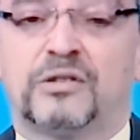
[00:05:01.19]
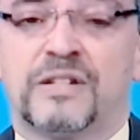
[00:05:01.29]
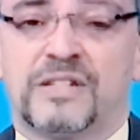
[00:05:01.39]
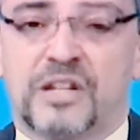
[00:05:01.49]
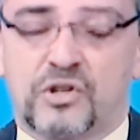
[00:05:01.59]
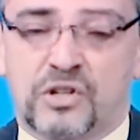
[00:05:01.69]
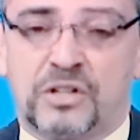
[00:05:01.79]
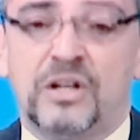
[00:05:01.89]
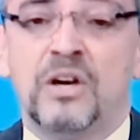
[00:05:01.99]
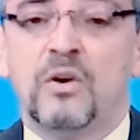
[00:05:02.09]

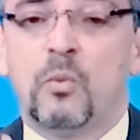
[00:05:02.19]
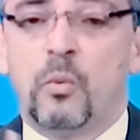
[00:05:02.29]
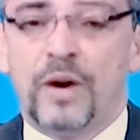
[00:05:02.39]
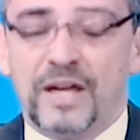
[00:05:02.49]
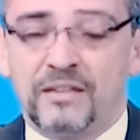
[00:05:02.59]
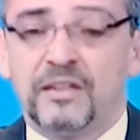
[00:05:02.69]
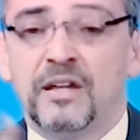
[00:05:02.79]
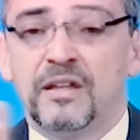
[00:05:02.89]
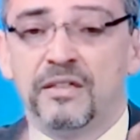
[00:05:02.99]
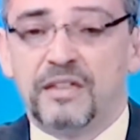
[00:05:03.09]
transition with
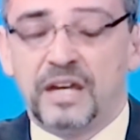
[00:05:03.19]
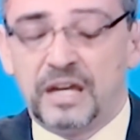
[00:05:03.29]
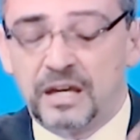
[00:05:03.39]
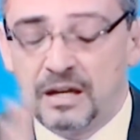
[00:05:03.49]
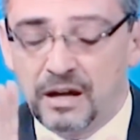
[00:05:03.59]
the